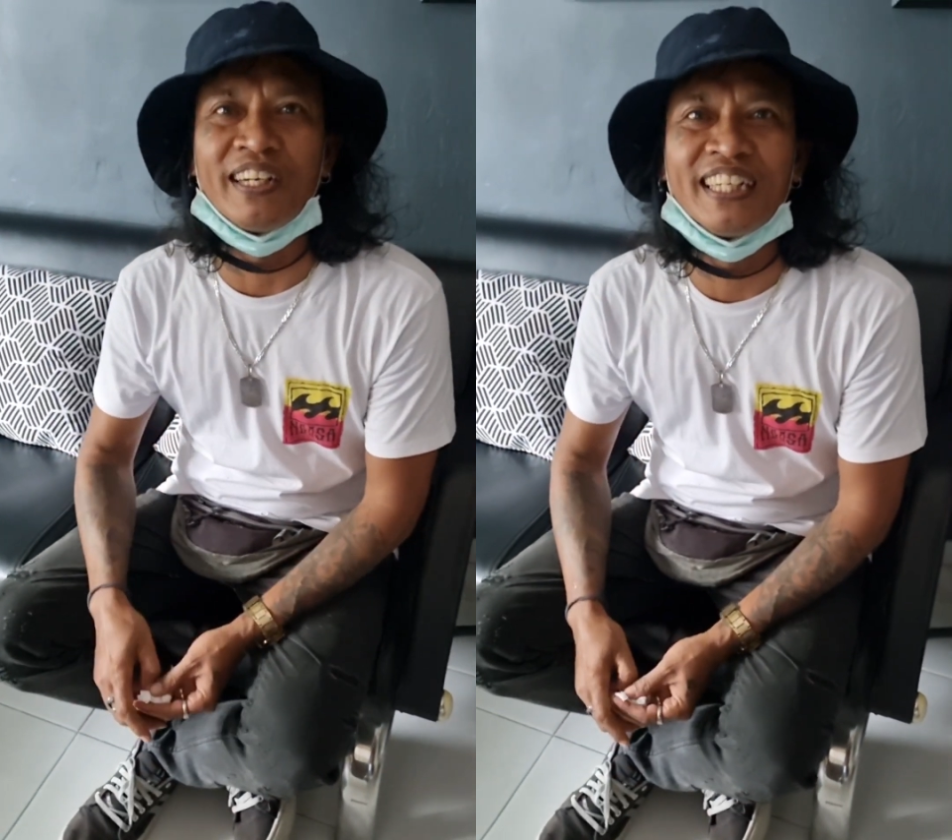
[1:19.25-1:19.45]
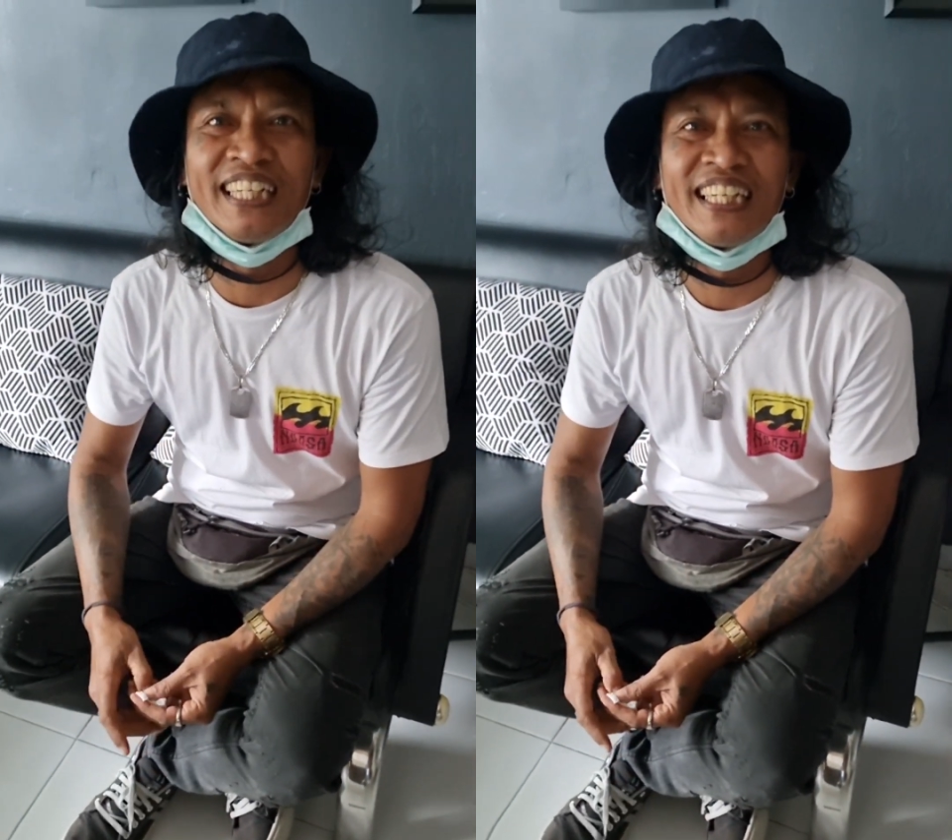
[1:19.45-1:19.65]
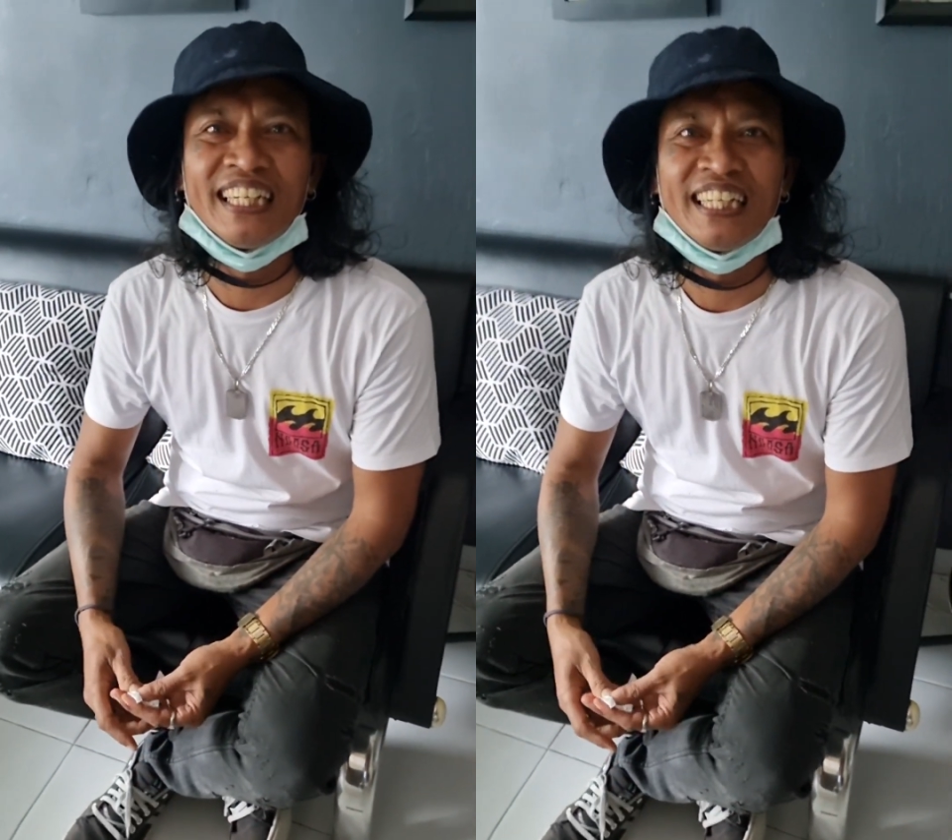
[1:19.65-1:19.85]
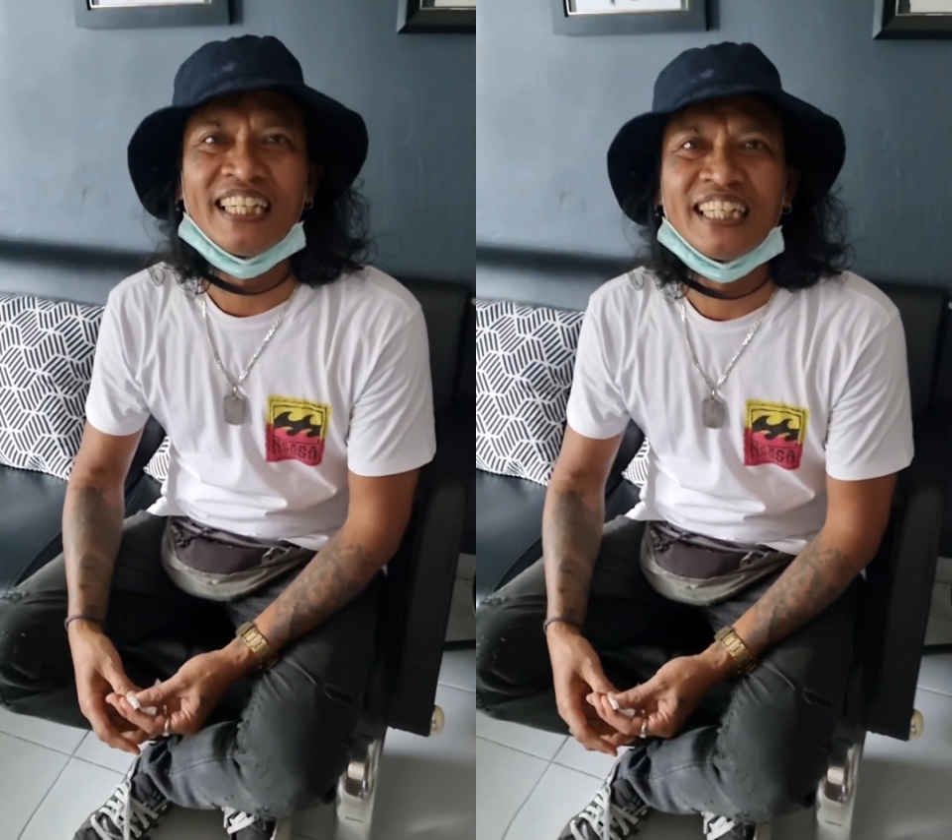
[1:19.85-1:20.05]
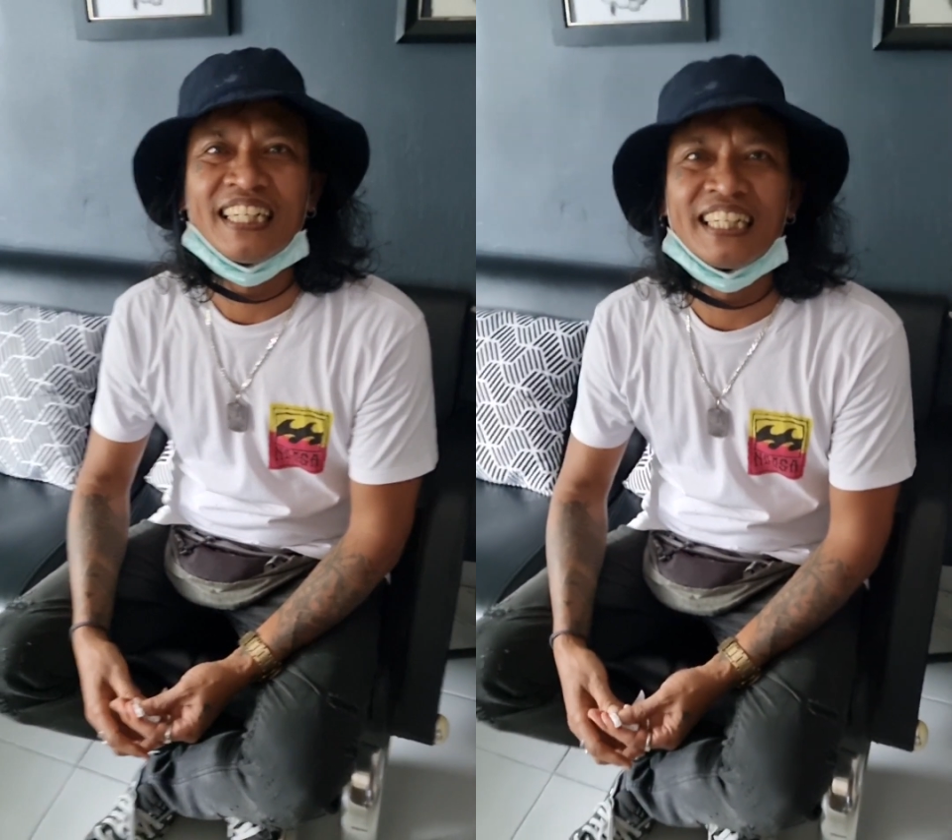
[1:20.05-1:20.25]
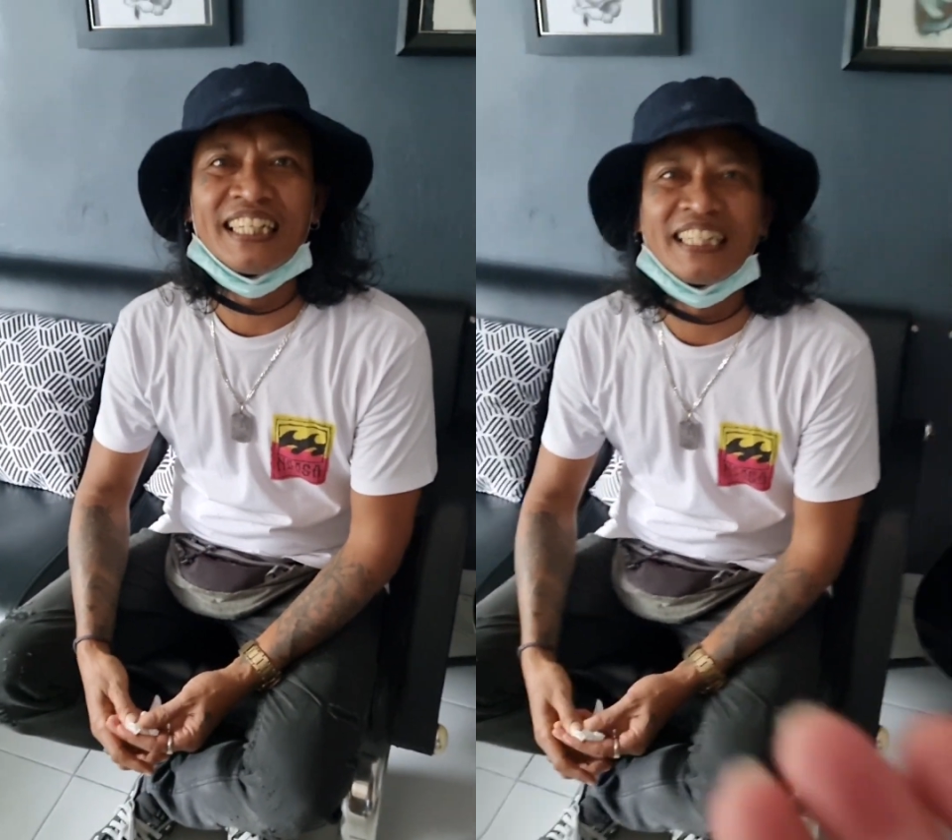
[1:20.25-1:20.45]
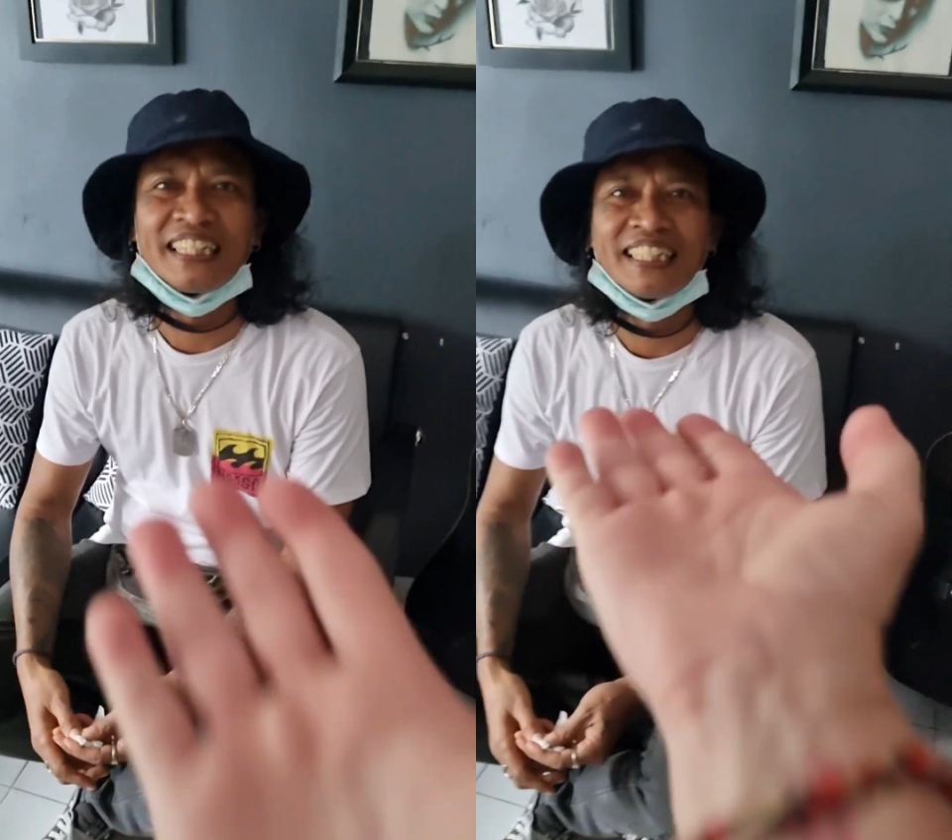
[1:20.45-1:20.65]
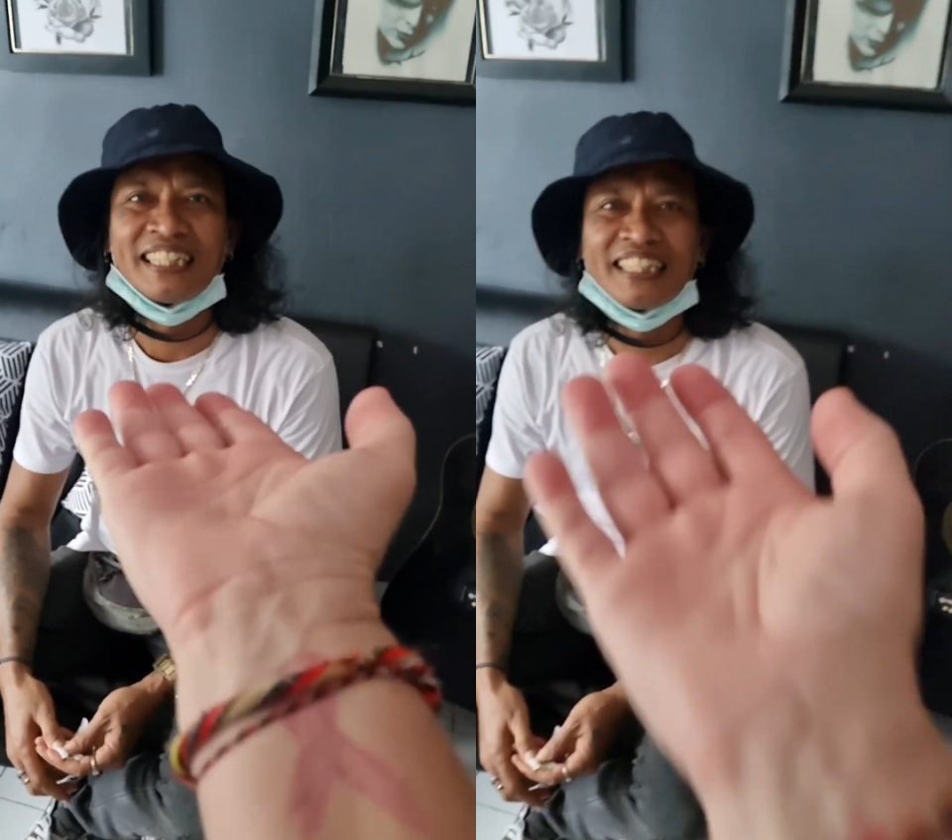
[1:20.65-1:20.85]
what? For
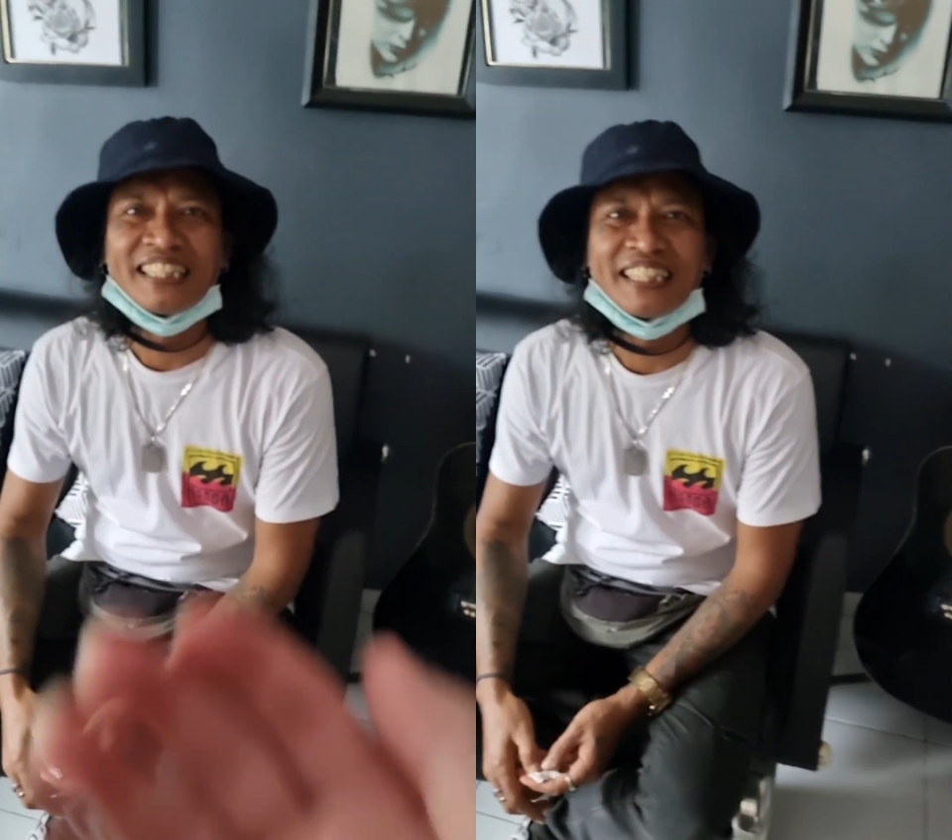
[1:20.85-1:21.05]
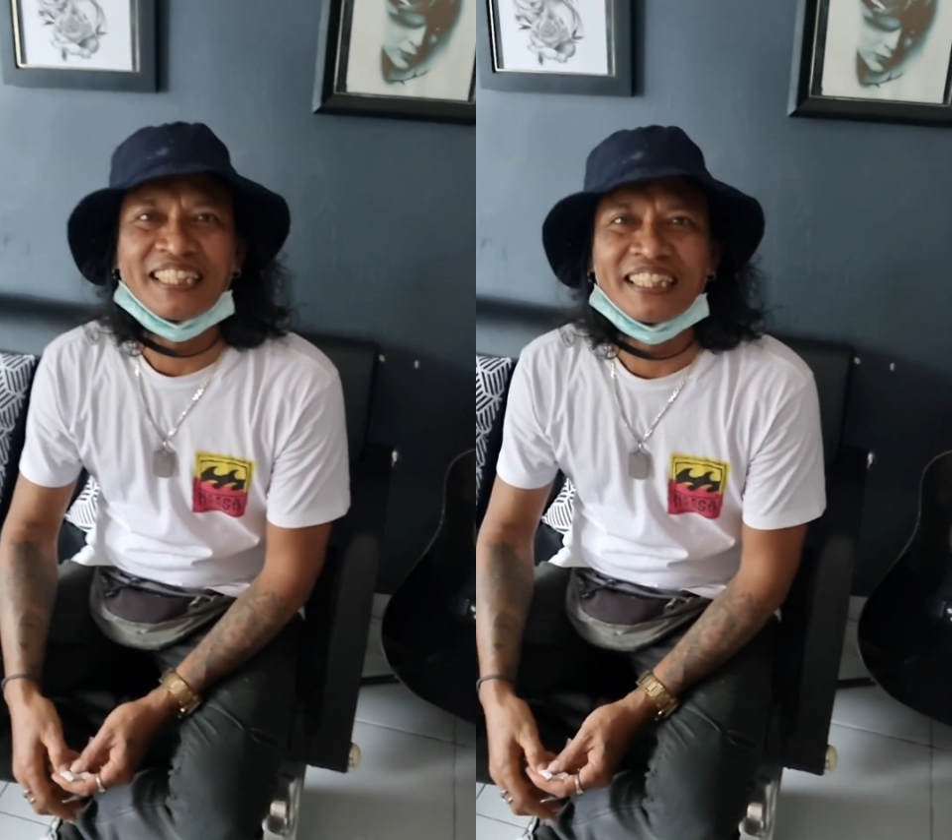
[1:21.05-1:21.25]
you.